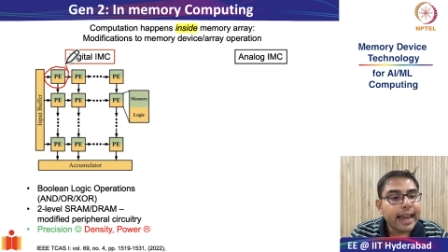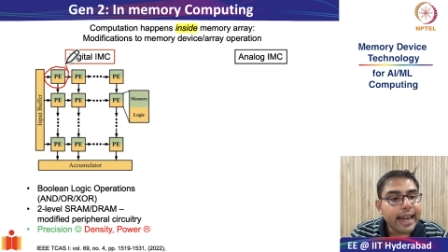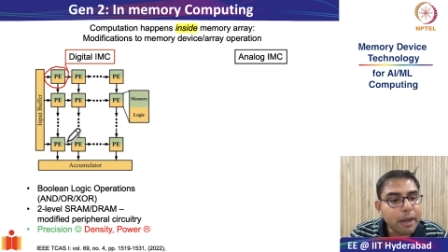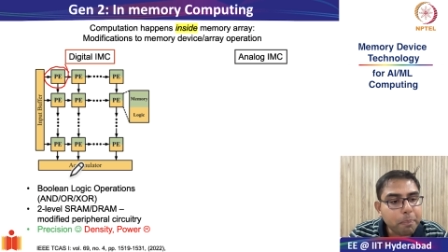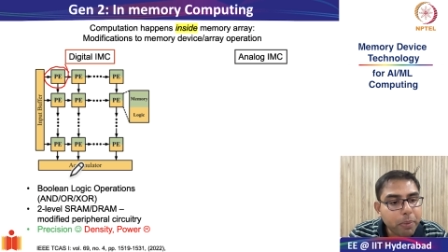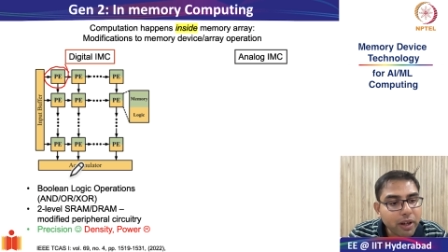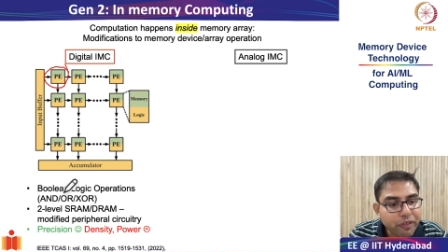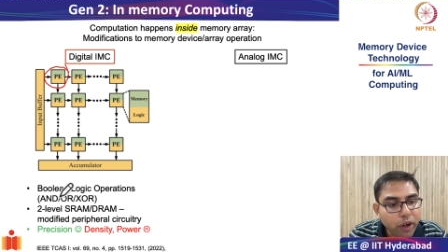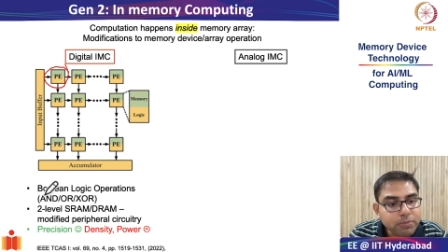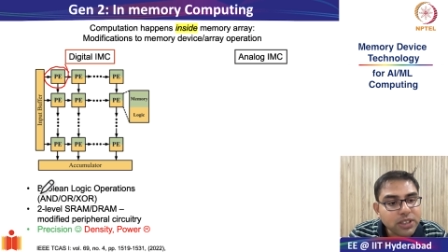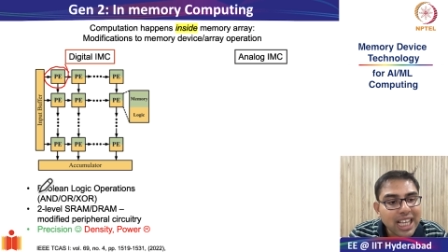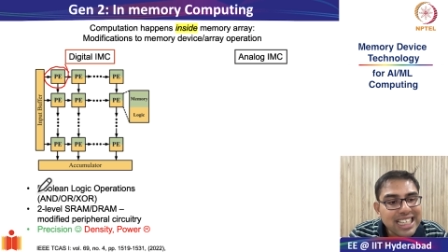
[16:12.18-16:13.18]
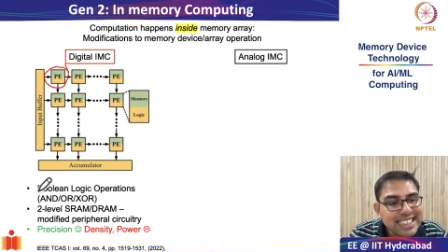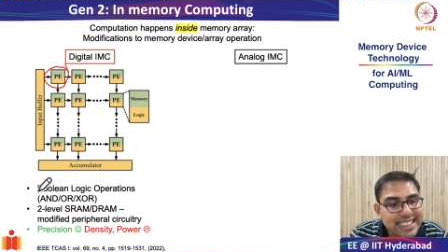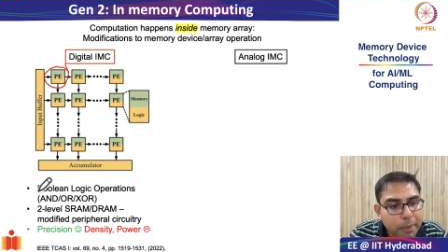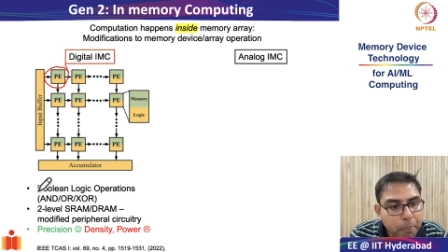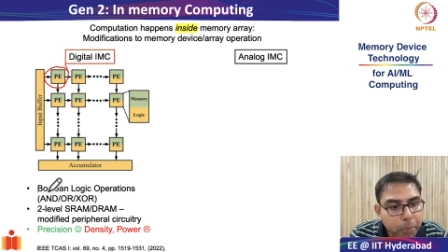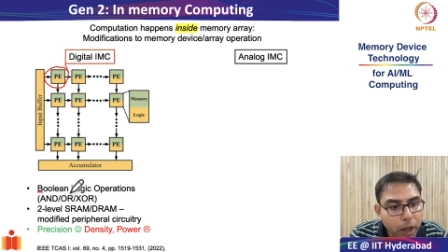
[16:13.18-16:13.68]
It performs
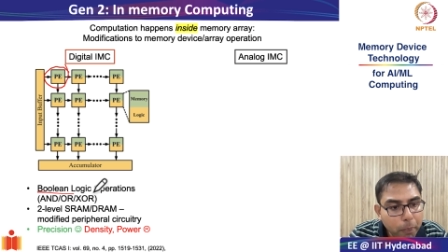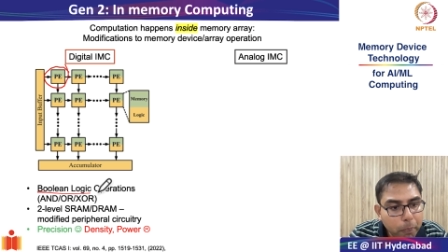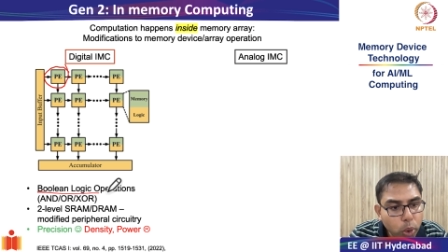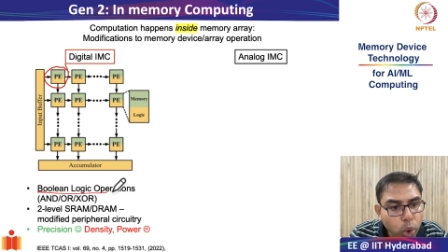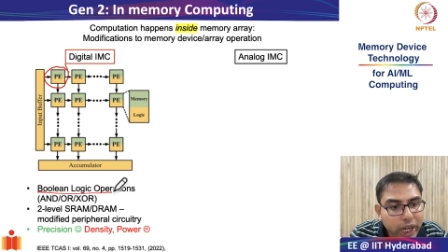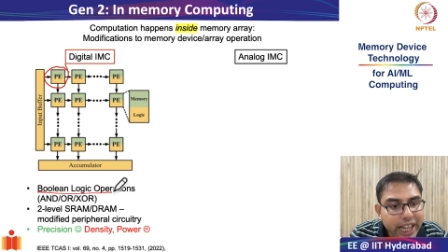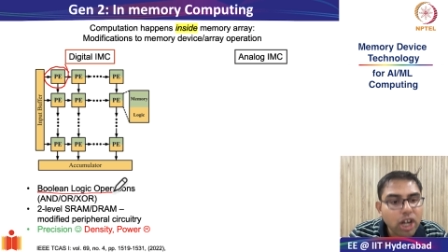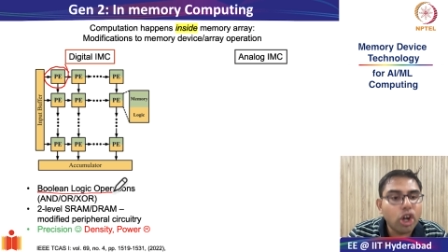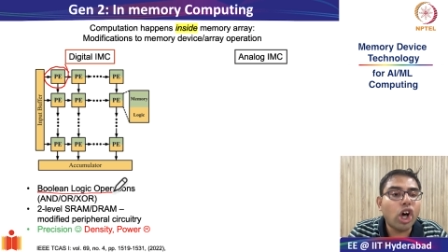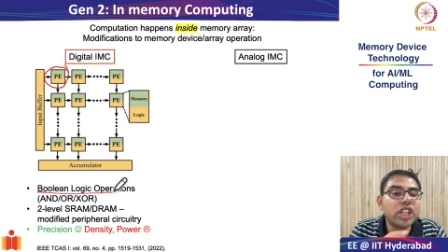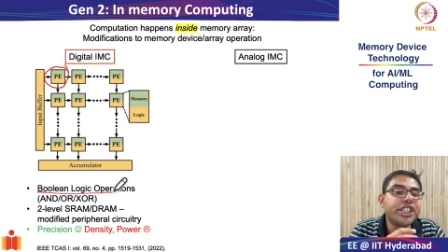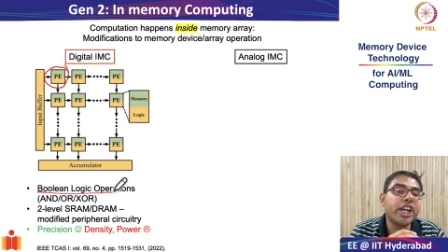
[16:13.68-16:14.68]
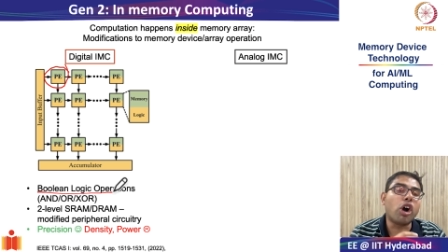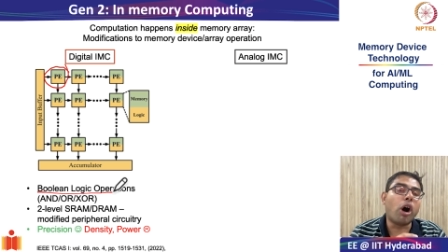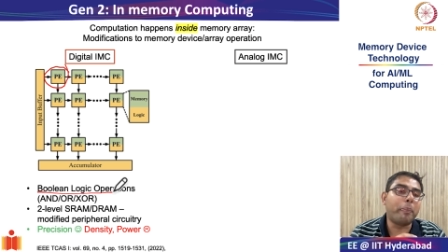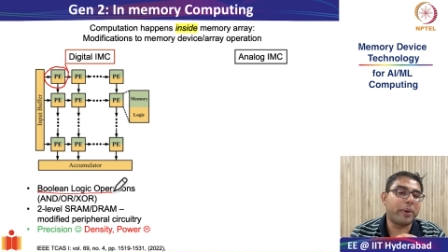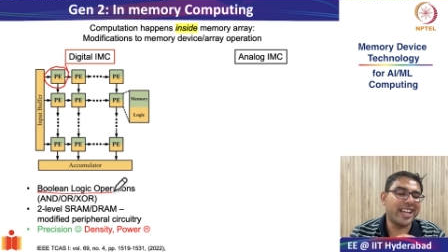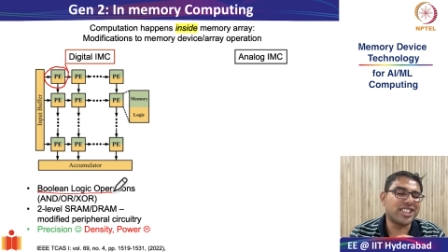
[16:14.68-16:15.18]
simple Boolean logic
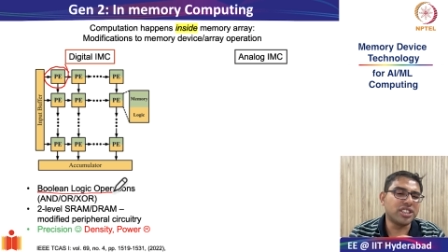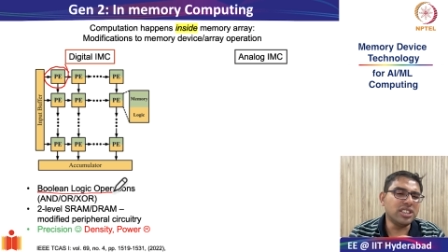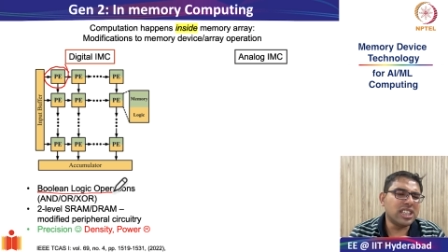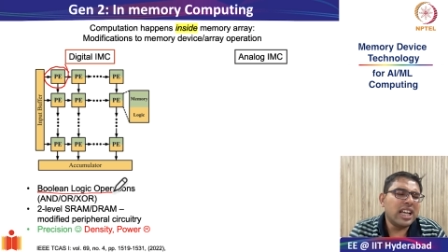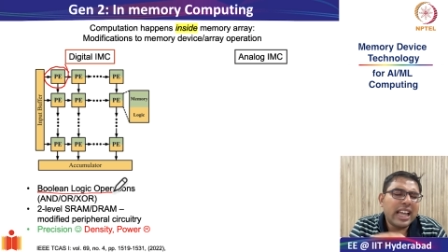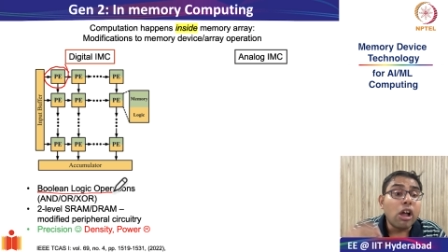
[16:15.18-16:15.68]
operations